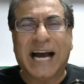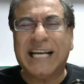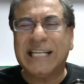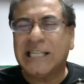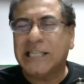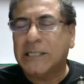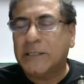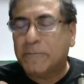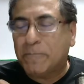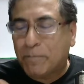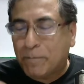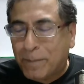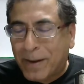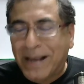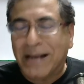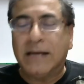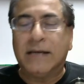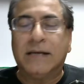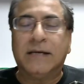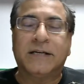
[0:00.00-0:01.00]
I
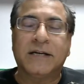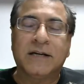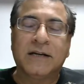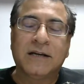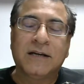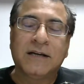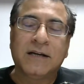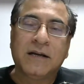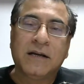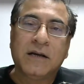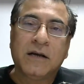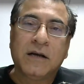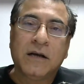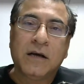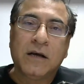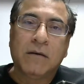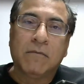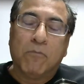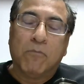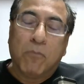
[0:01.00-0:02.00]
spent
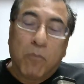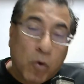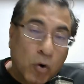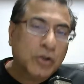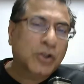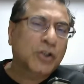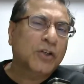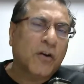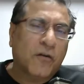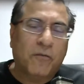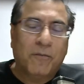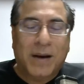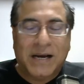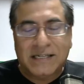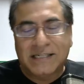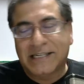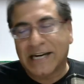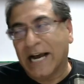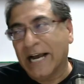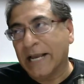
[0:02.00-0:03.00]
most of my
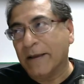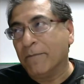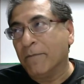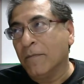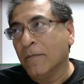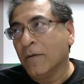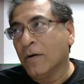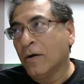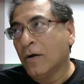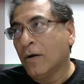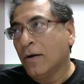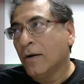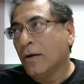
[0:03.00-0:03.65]
time